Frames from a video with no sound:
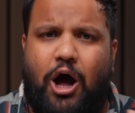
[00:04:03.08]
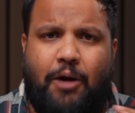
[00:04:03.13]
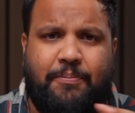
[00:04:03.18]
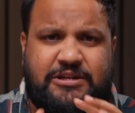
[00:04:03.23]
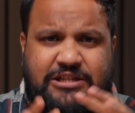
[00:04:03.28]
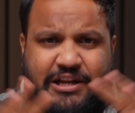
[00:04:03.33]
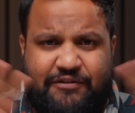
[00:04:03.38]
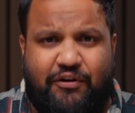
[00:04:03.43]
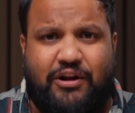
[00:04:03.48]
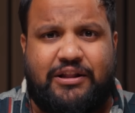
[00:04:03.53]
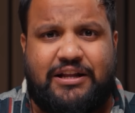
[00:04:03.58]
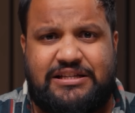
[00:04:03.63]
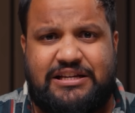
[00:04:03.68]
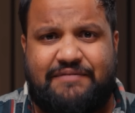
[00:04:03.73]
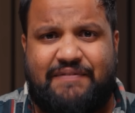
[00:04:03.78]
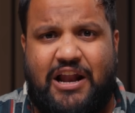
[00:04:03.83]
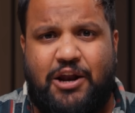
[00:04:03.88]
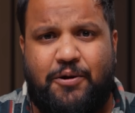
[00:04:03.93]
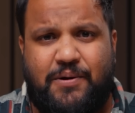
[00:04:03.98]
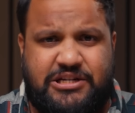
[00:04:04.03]
Obviously, for this
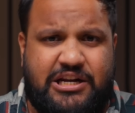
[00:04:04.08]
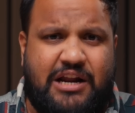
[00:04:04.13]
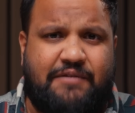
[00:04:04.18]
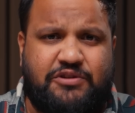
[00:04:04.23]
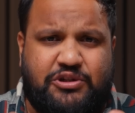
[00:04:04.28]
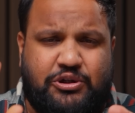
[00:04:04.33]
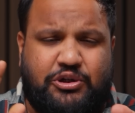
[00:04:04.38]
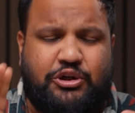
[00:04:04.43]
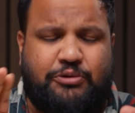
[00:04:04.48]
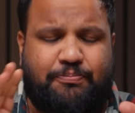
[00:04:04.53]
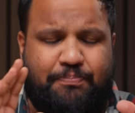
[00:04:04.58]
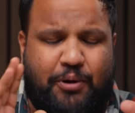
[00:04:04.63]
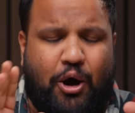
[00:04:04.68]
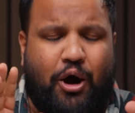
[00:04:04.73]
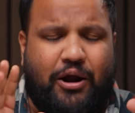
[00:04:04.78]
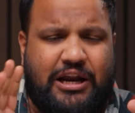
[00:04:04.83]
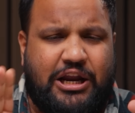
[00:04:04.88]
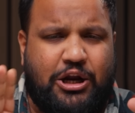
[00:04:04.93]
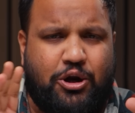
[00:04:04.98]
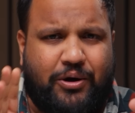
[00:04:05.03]
evaluation, I was
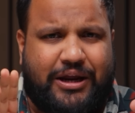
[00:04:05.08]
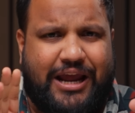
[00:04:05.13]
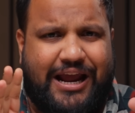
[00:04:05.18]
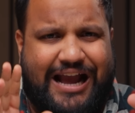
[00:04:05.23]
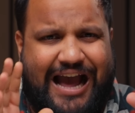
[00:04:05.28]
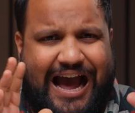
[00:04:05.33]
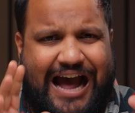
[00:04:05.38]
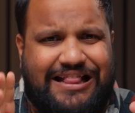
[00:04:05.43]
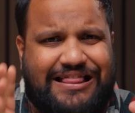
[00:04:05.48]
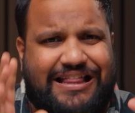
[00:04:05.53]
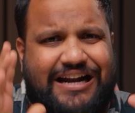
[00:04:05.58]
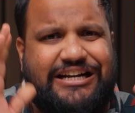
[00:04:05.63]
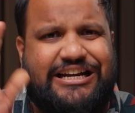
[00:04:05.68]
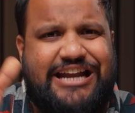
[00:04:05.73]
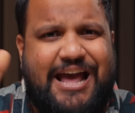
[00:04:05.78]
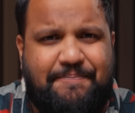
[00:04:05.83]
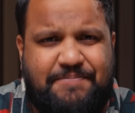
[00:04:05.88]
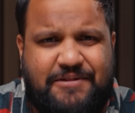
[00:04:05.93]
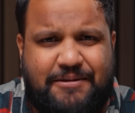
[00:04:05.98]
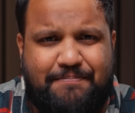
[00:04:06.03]
purely looking at the
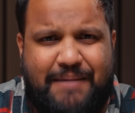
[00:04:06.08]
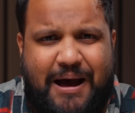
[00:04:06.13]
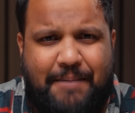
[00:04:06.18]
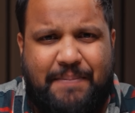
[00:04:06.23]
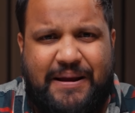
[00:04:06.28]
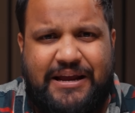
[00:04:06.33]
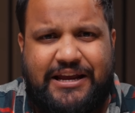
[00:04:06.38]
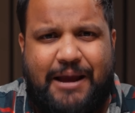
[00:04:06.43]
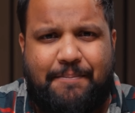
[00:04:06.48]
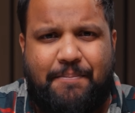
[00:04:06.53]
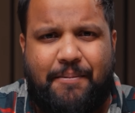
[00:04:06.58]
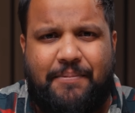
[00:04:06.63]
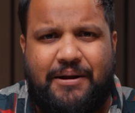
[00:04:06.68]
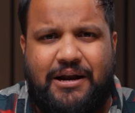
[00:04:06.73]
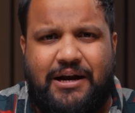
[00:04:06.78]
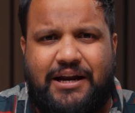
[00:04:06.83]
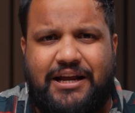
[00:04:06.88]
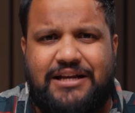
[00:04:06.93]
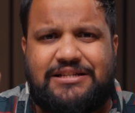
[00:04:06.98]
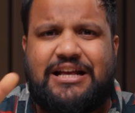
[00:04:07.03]
depth mapping
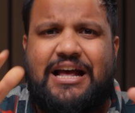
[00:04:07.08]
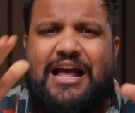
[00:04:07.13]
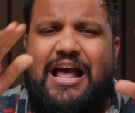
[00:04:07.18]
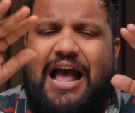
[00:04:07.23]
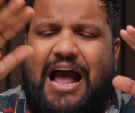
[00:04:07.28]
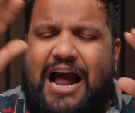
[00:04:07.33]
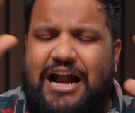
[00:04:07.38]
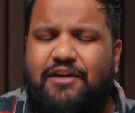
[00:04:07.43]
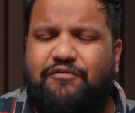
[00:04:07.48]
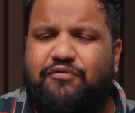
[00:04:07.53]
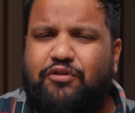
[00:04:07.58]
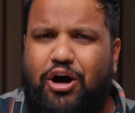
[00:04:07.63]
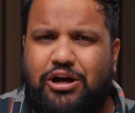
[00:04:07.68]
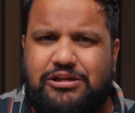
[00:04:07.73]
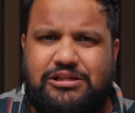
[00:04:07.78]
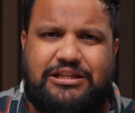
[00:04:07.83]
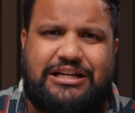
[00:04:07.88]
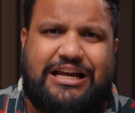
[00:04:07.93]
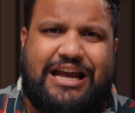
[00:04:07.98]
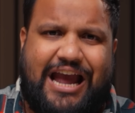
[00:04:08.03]
capabilities and of
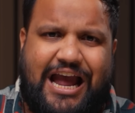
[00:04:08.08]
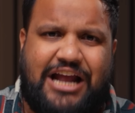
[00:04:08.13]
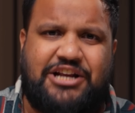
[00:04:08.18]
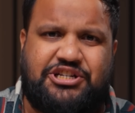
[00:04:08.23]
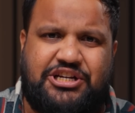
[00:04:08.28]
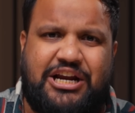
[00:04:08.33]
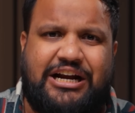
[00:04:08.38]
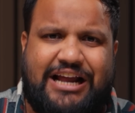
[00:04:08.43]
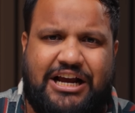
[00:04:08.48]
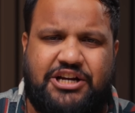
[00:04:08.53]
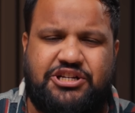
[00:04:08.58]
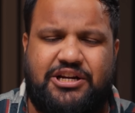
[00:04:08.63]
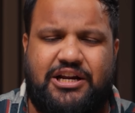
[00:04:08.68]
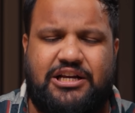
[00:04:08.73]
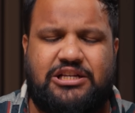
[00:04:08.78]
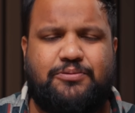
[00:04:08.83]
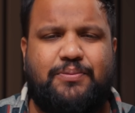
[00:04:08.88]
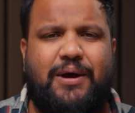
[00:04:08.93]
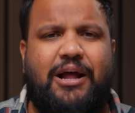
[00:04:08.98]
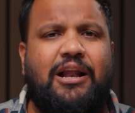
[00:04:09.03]
course the edge detection
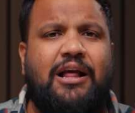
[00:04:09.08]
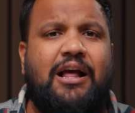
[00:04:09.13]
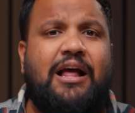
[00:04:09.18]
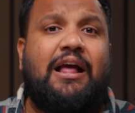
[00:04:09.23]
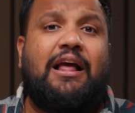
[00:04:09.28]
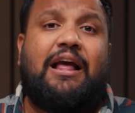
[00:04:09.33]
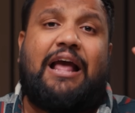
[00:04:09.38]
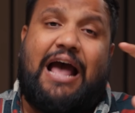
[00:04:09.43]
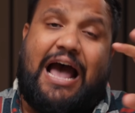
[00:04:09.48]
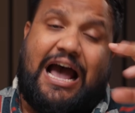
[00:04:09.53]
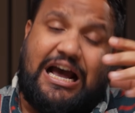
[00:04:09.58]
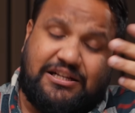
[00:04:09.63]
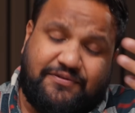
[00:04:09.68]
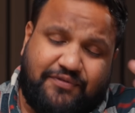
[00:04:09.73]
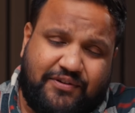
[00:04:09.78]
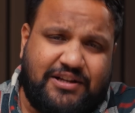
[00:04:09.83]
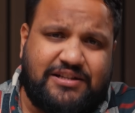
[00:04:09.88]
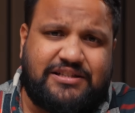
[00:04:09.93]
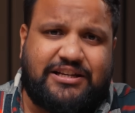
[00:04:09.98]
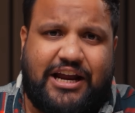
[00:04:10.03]
as well. As
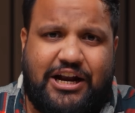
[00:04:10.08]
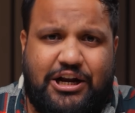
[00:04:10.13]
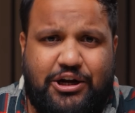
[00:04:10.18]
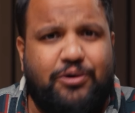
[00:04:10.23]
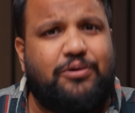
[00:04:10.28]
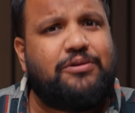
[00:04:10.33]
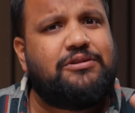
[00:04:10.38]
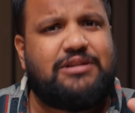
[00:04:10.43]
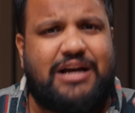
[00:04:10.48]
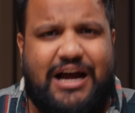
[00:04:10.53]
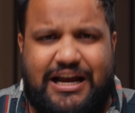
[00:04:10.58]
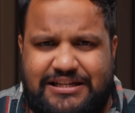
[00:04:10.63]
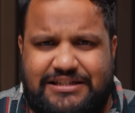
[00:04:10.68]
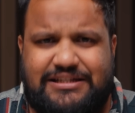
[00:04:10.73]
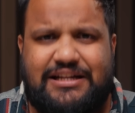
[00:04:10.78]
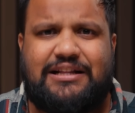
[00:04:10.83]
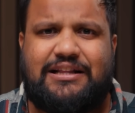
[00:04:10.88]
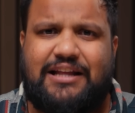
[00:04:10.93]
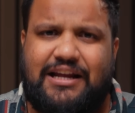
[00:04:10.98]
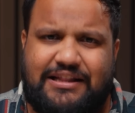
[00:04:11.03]
for the skin tones, I
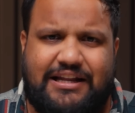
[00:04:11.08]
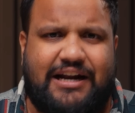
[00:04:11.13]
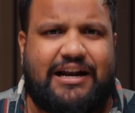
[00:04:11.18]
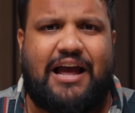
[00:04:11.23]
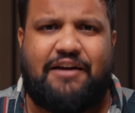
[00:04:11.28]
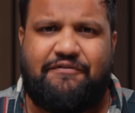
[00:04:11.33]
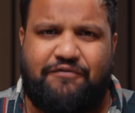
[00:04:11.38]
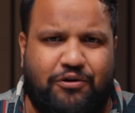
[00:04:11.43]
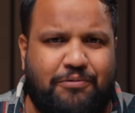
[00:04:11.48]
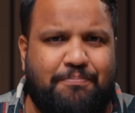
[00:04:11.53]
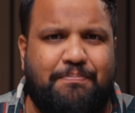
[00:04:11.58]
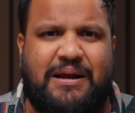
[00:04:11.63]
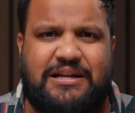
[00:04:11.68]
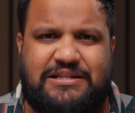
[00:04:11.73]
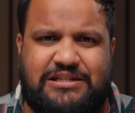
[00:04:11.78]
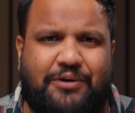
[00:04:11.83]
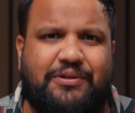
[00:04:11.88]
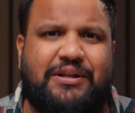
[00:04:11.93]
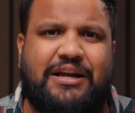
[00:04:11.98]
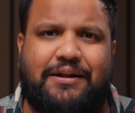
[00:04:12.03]
still think that iPhone
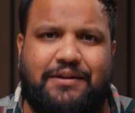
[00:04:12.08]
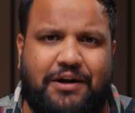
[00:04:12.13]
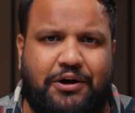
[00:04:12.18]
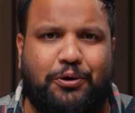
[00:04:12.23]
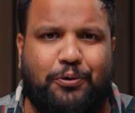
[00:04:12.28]
beats out the other